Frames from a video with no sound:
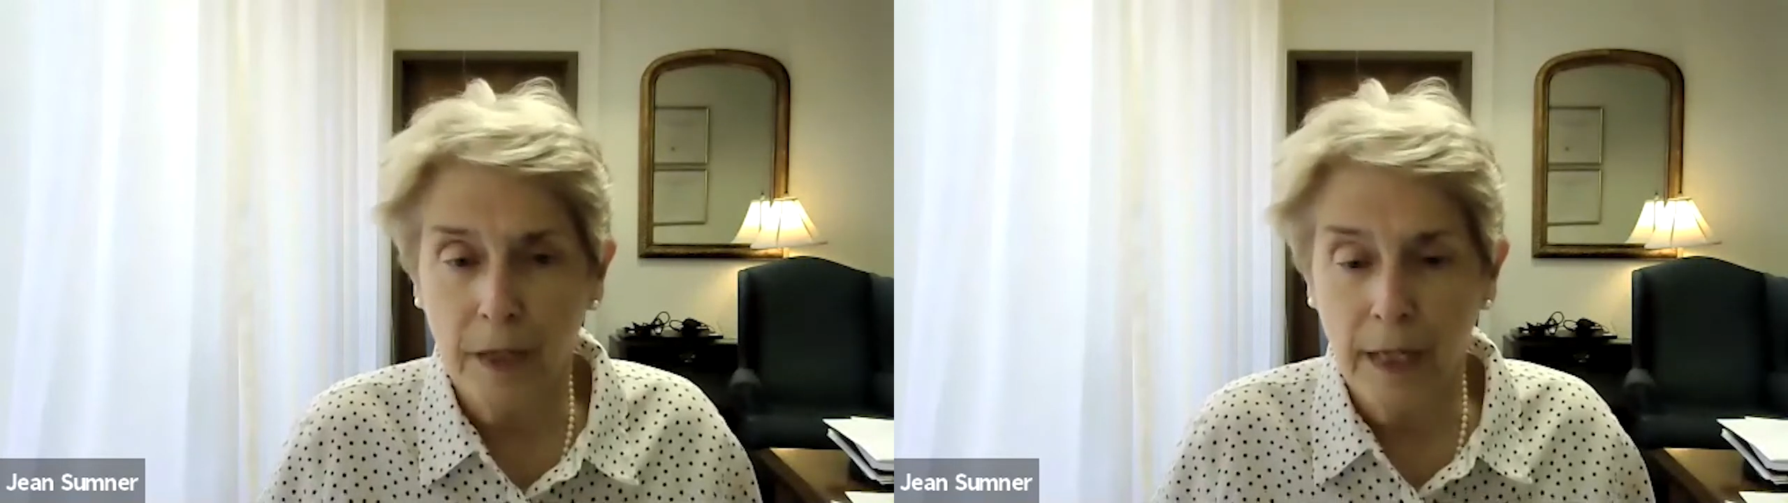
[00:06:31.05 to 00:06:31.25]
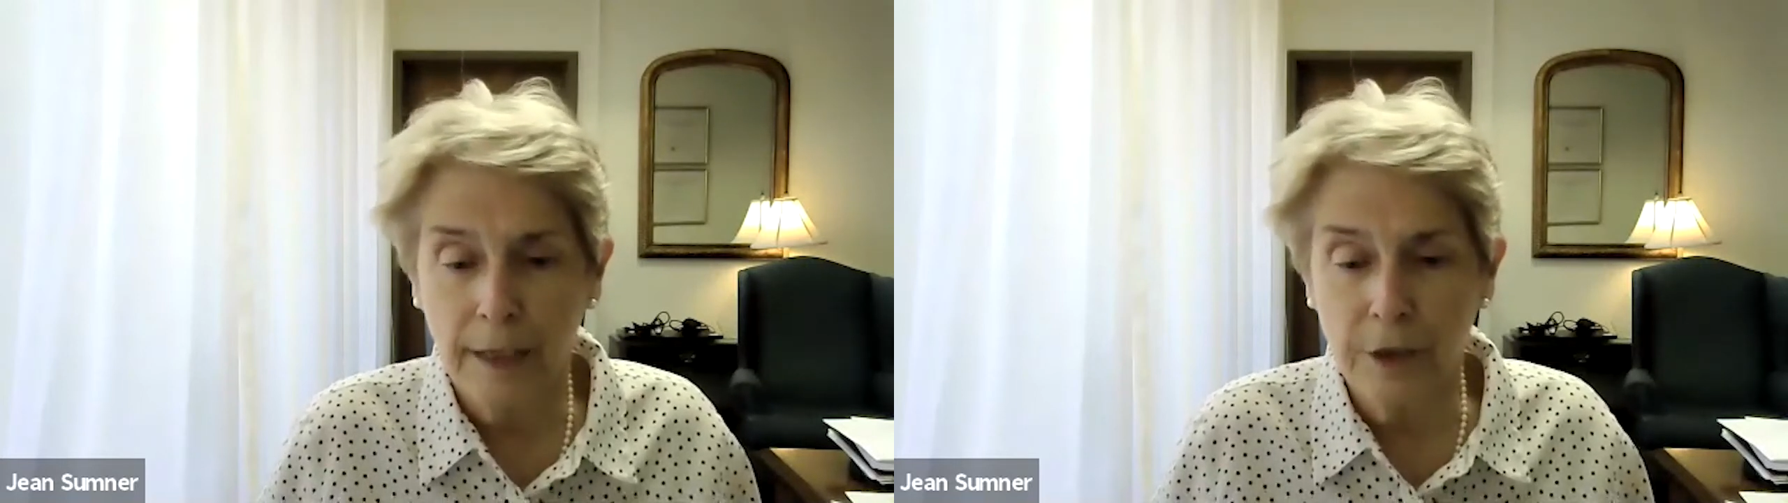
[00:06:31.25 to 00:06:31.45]

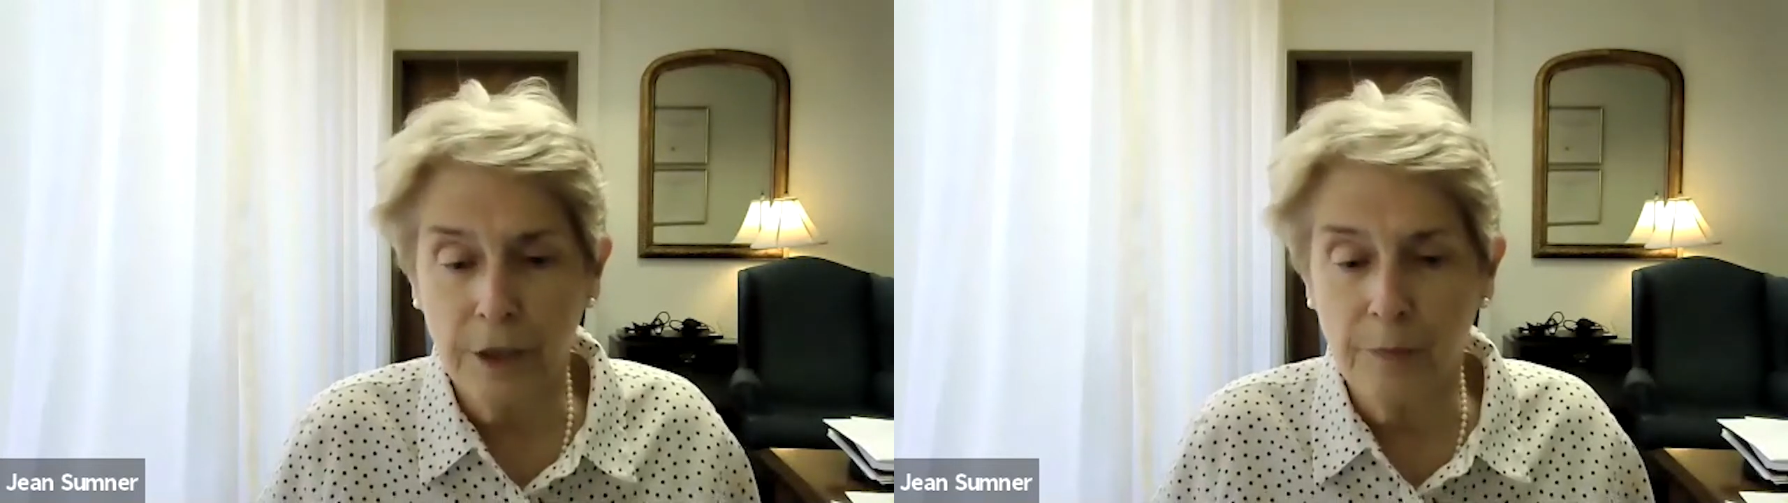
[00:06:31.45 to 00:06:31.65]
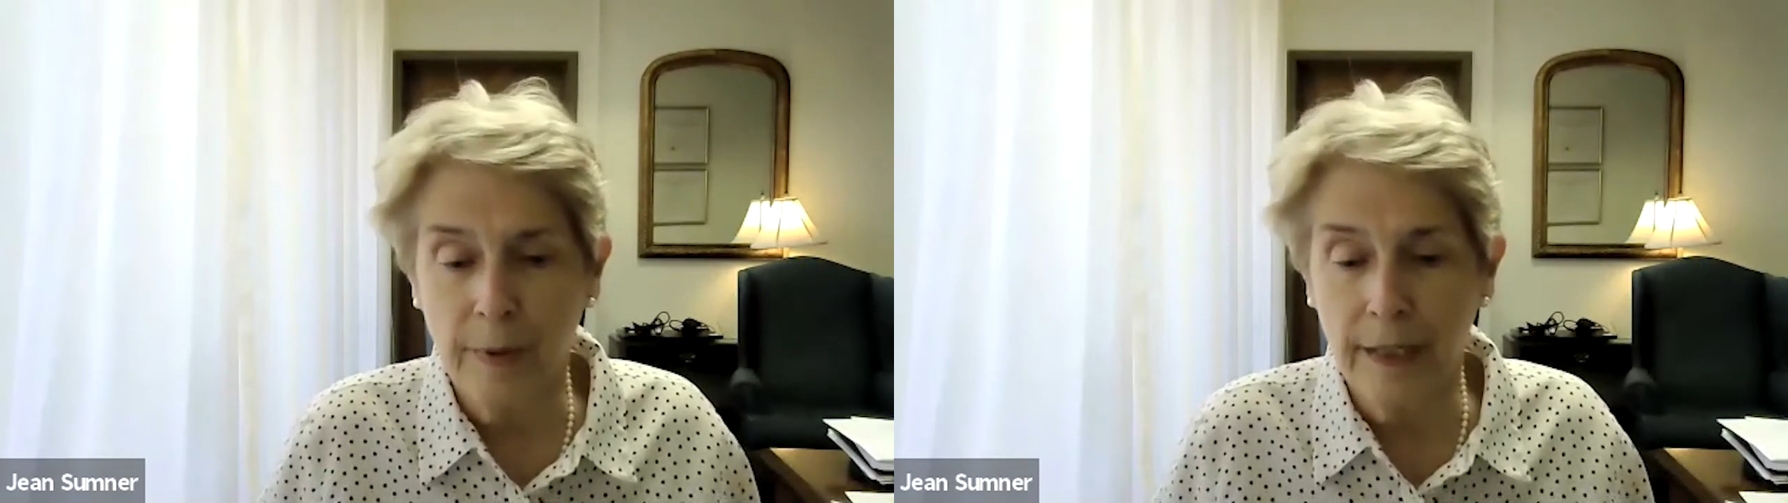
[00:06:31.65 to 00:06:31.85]
And
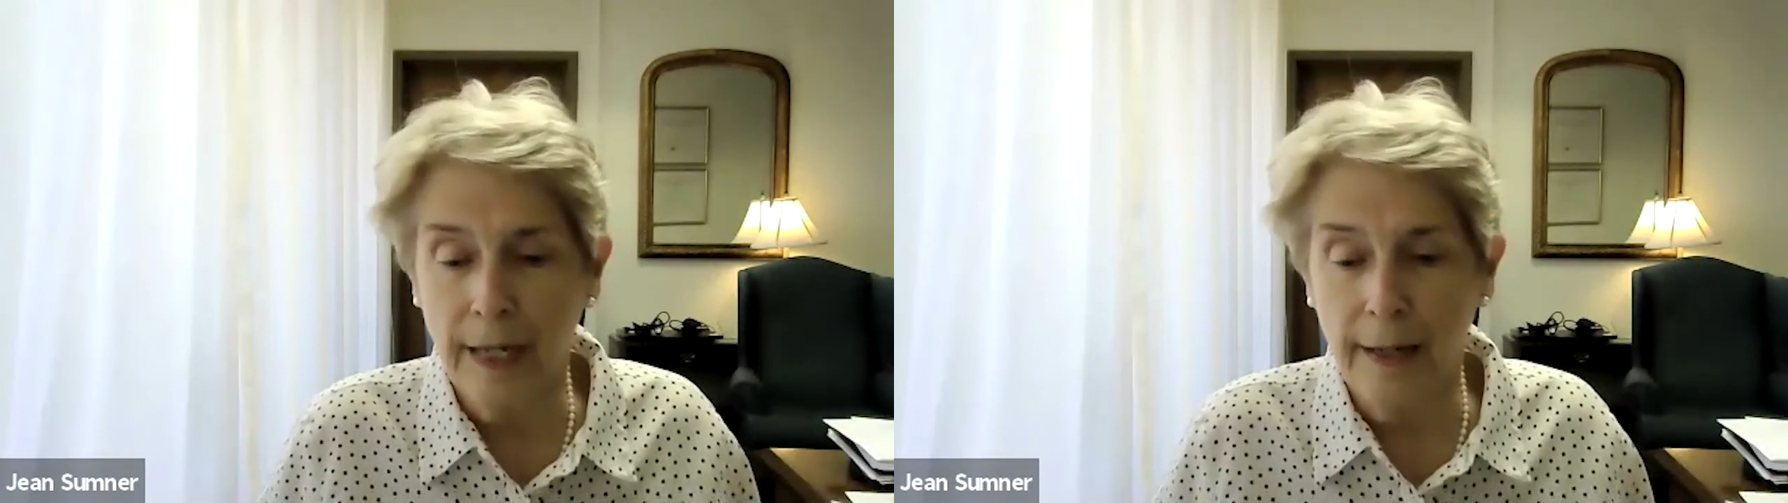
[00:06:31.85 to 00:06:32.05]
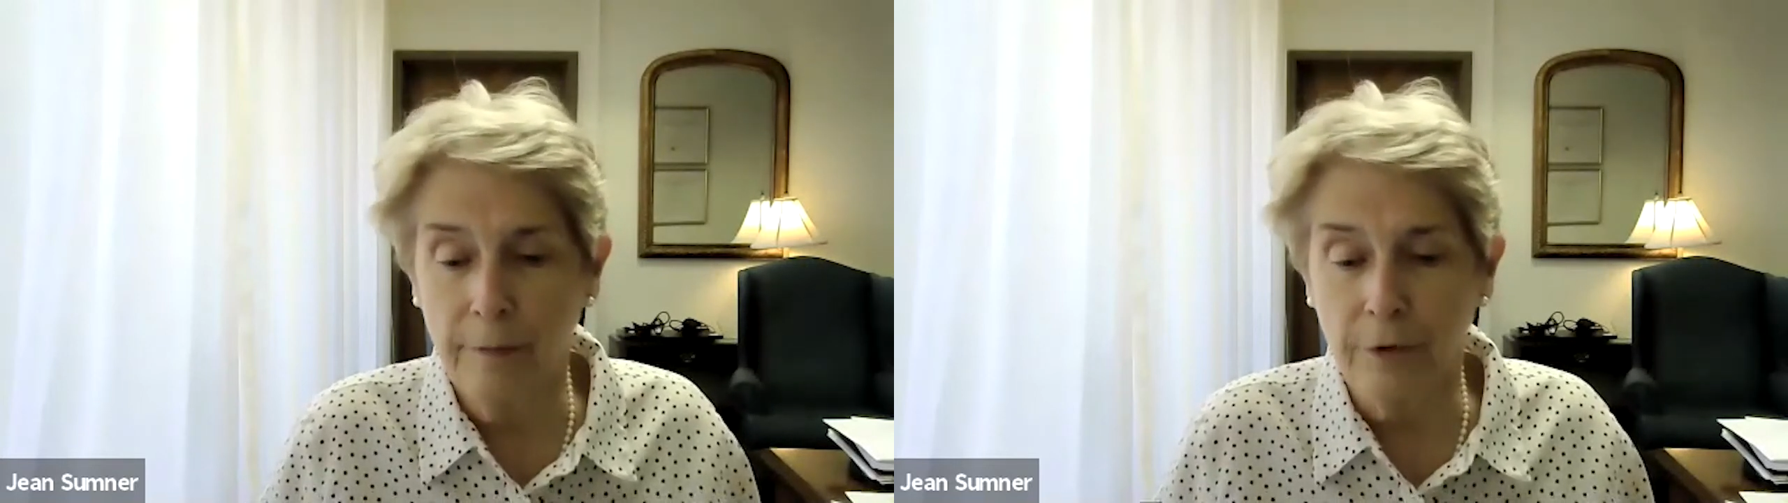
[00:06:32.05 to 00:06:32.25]
just being
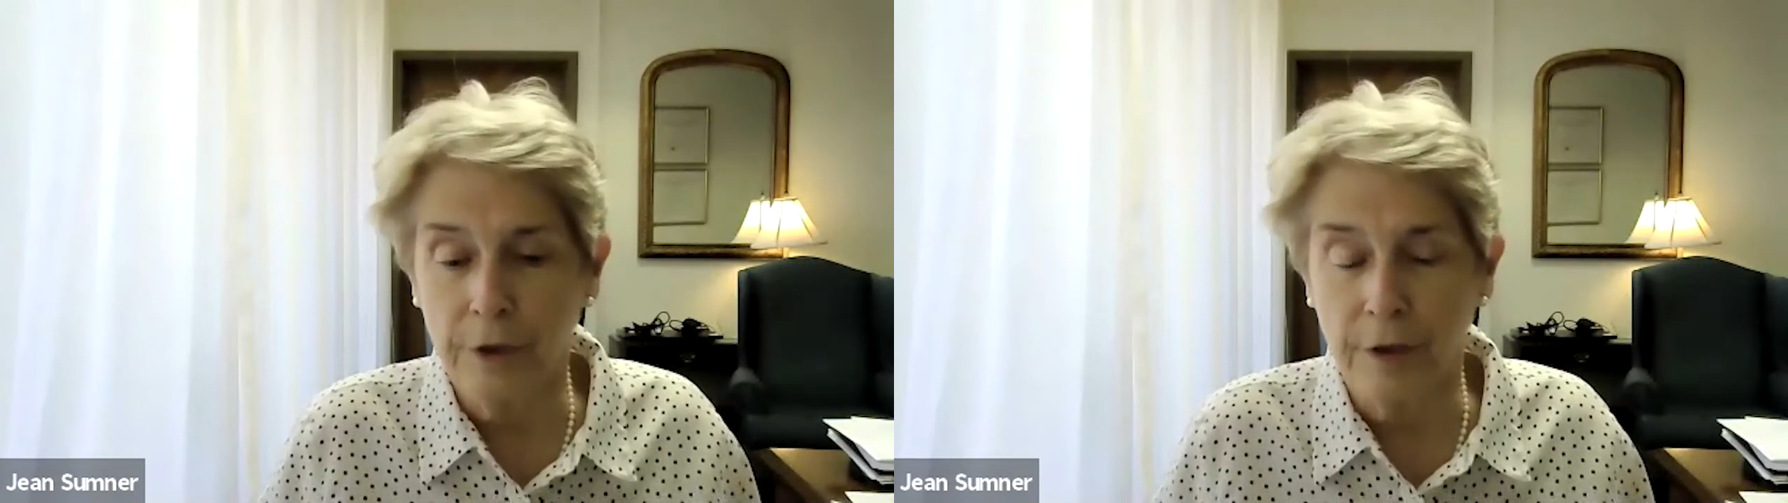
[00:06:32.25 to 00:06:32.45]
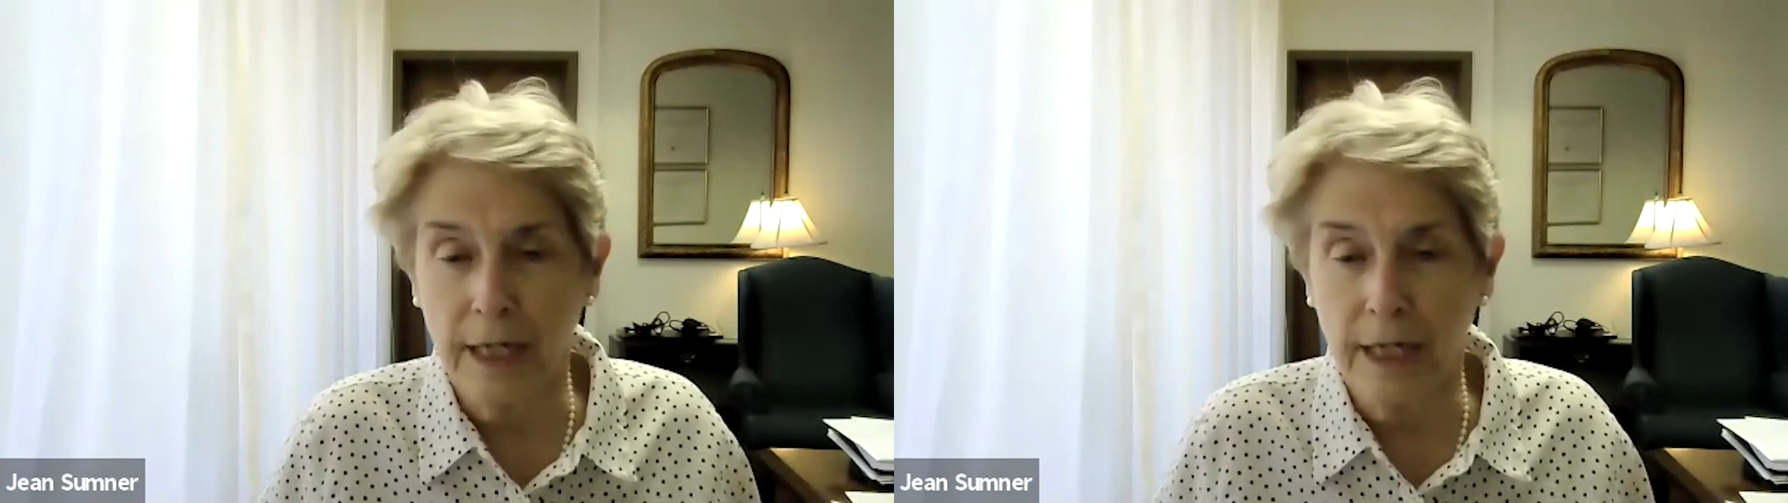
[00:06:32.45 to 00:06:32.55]
able to